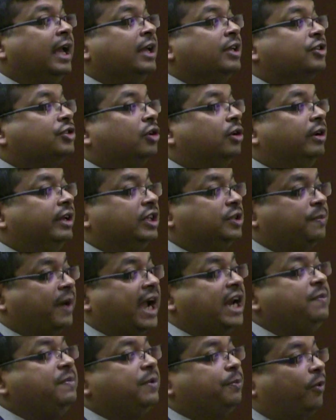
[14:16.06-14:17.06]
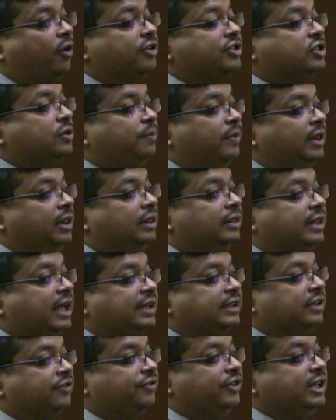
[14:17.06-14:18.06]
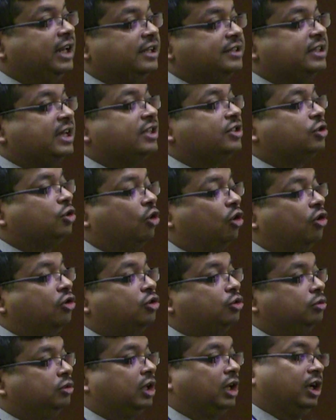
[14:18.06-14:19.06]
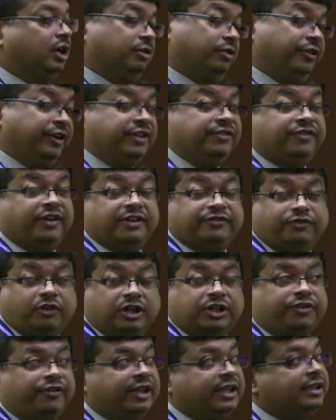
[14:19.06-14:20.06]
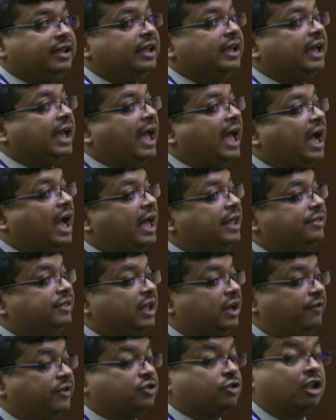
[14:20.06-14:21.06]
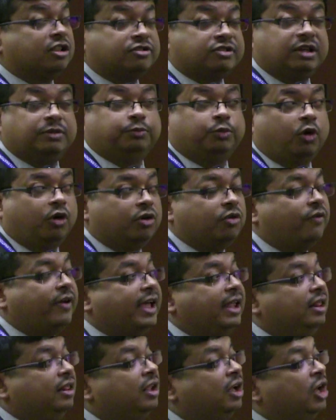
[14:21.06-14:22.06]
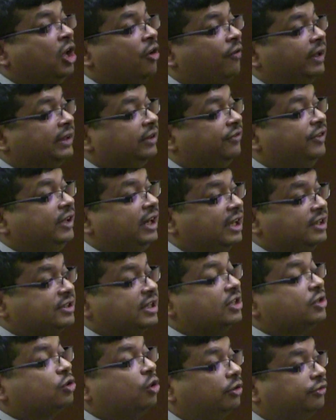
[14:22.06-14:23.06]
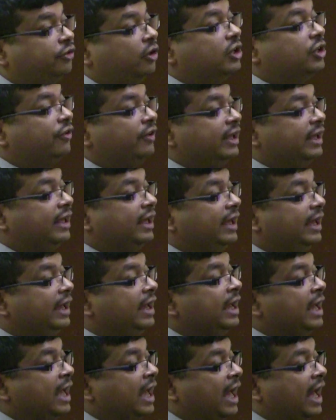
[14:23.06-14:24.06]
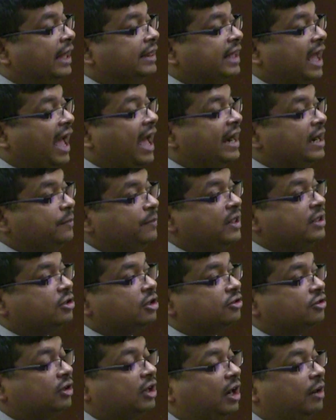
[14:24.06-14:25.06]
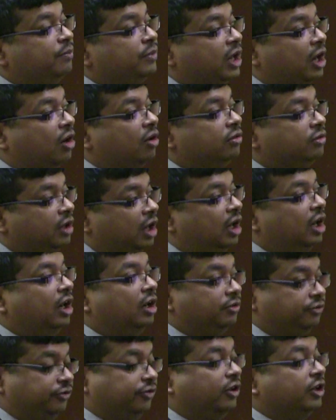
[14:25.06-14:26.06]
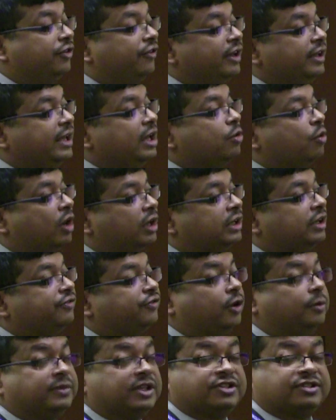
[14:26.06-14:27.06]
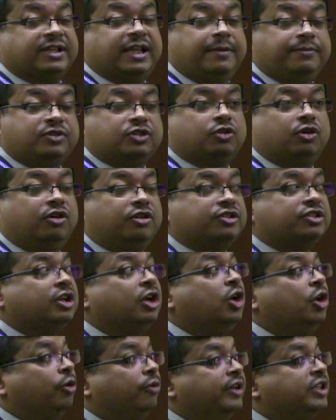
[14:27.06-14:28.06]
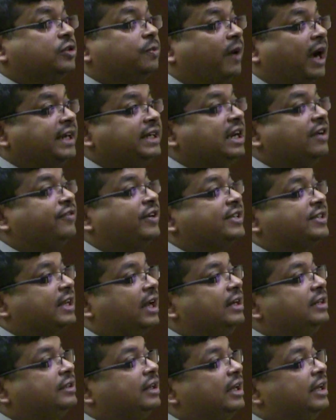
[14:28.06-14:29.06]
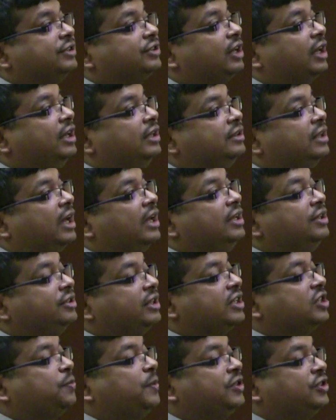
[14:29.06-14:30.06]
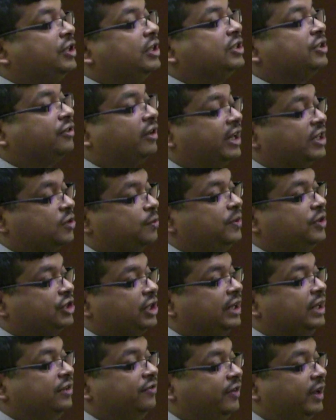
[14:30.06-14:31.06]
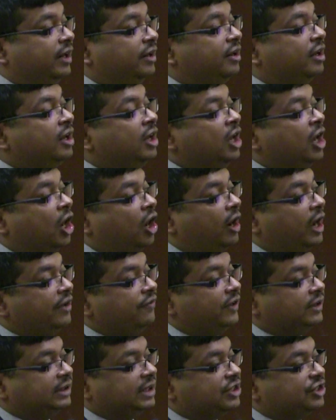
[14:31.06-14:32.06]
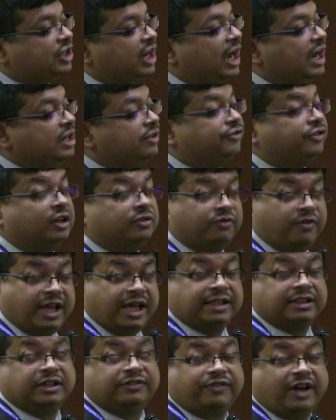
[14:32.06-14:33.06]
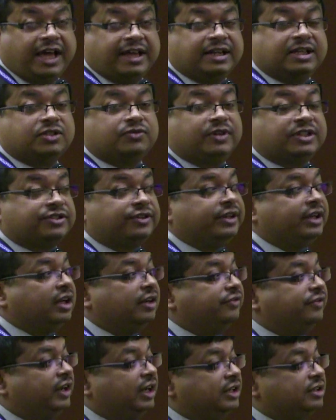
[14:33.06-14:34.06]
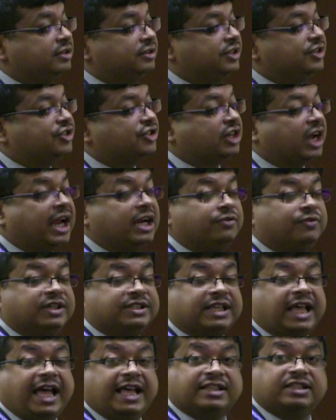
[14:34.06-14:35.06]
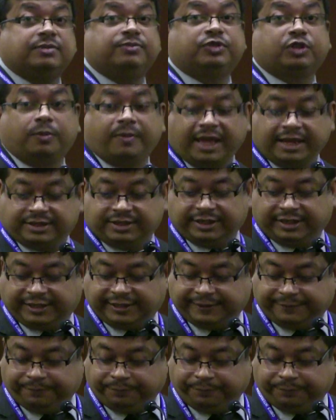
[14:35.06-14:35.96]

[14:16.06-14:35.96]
So it might be possible that the villagers go to the river for drinking, and there was also a bore well where the villagers go for drinking, and the animals also come down for drinking water from the same source, which might have resulted in the interspecies transmission event. However, the child from where the virus was recovered, this child was asymptomatic.